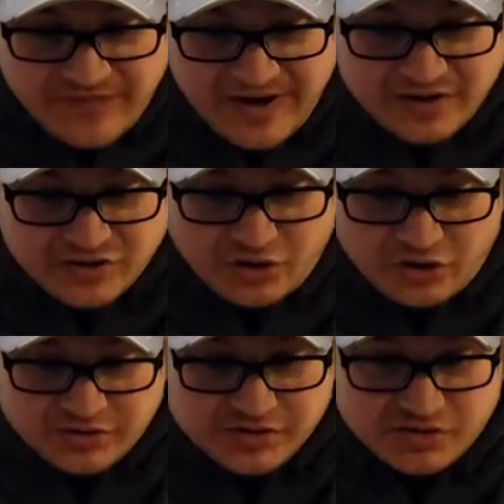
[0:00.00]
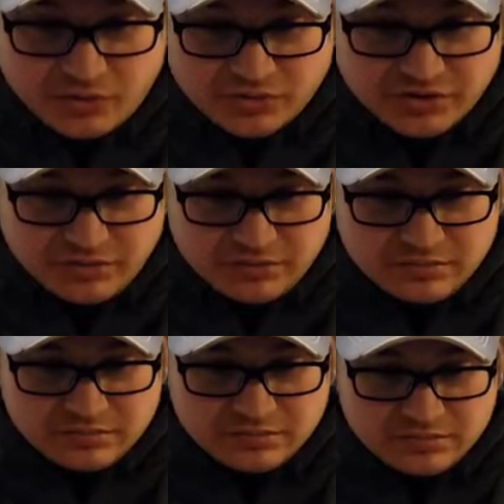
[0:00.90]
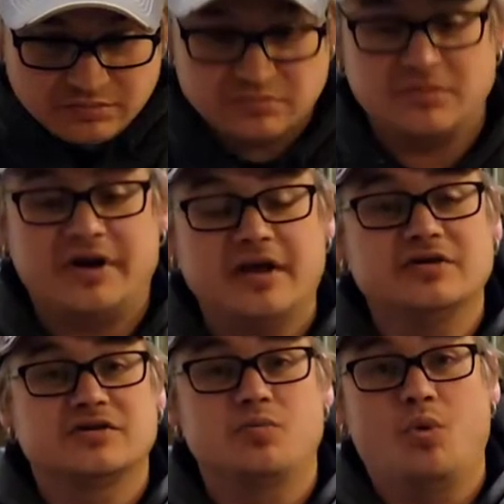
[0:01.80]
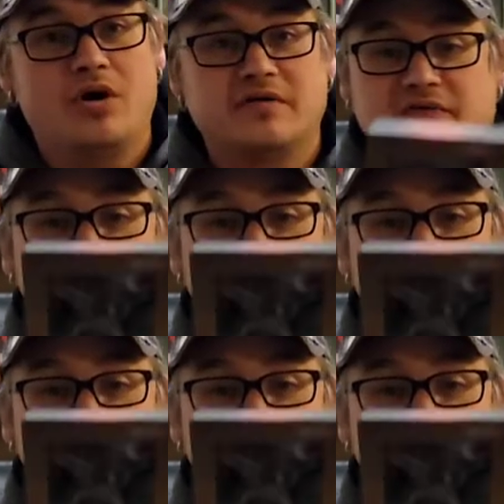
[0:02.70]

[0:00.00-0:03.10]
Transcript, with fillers: Vanguard soldier, again just one